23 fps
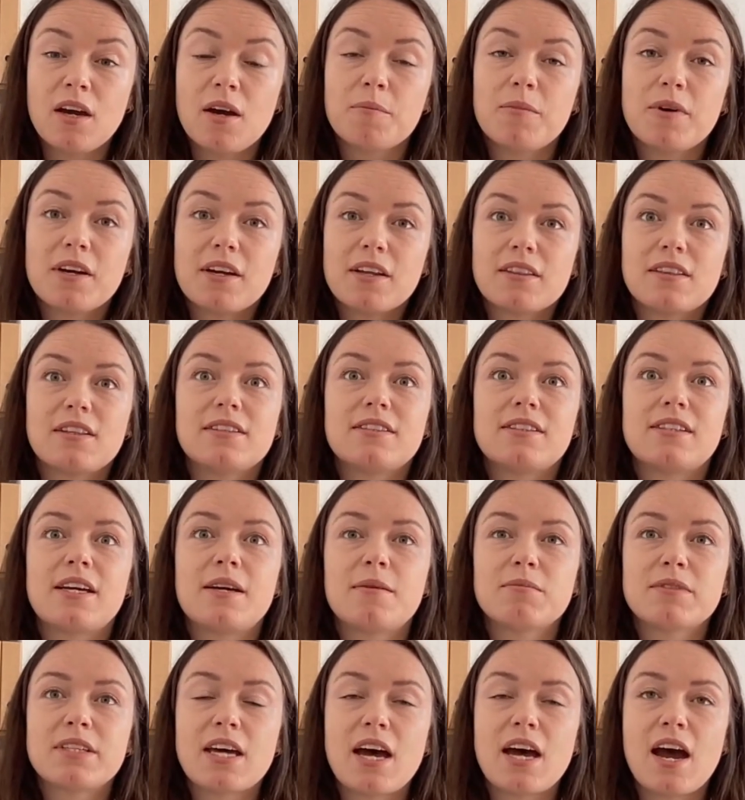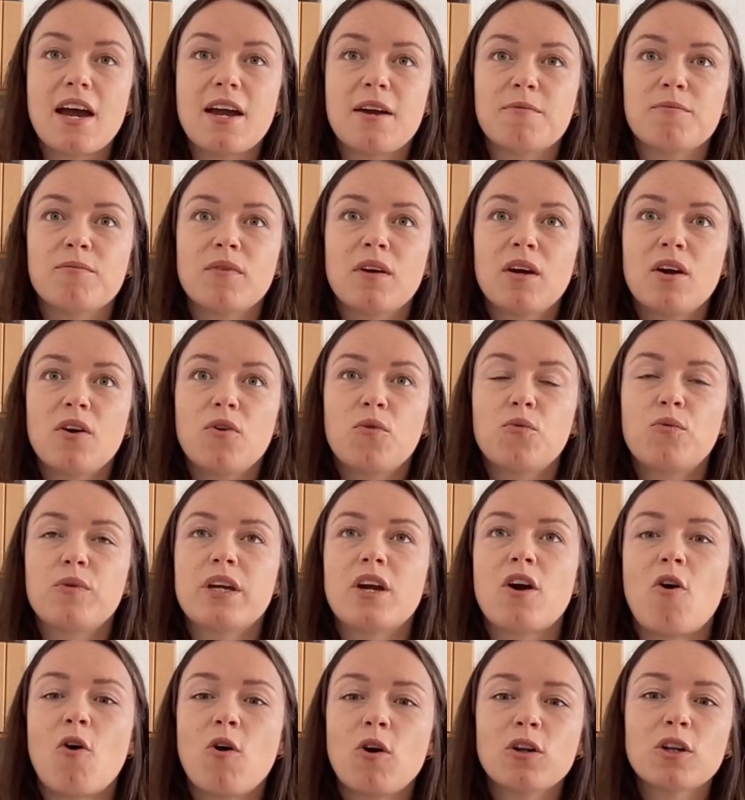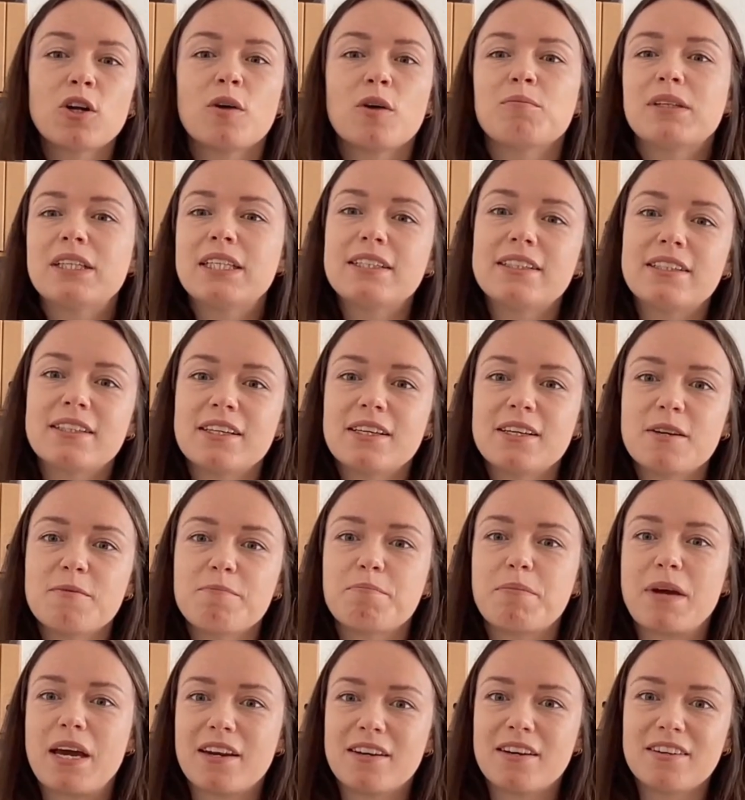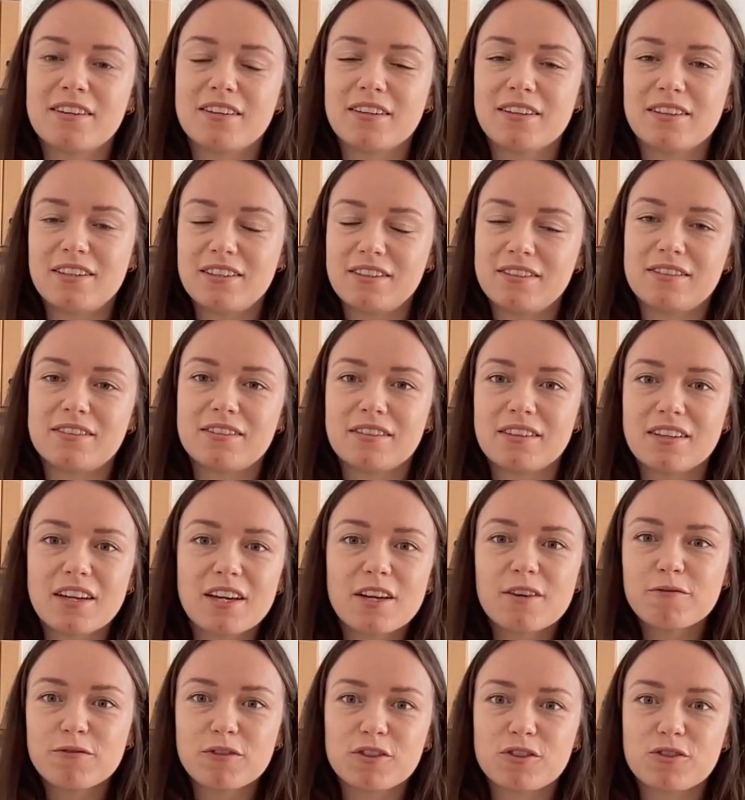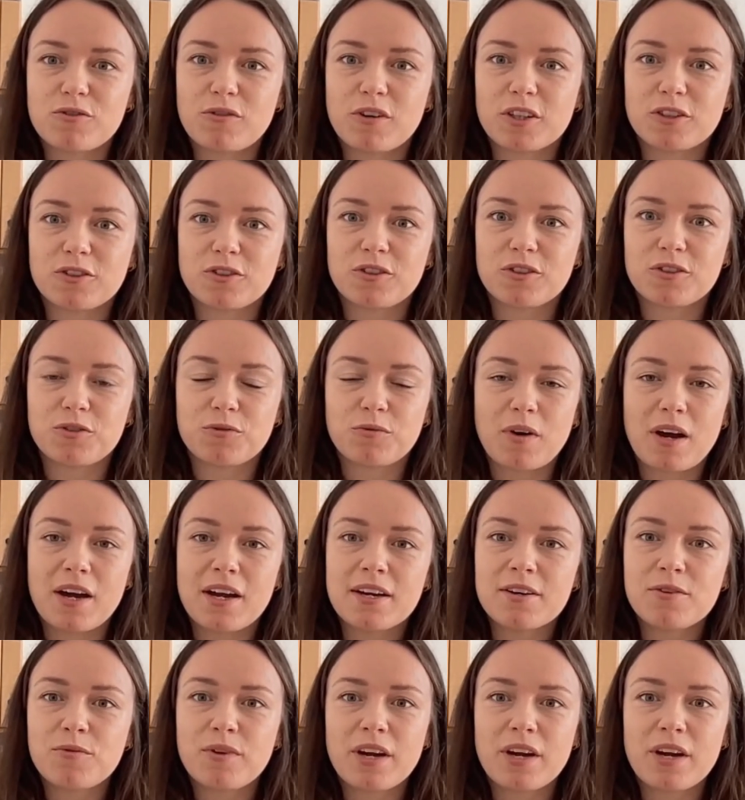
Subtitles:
but at the same time we are all completely embedded in these infrastructures, right?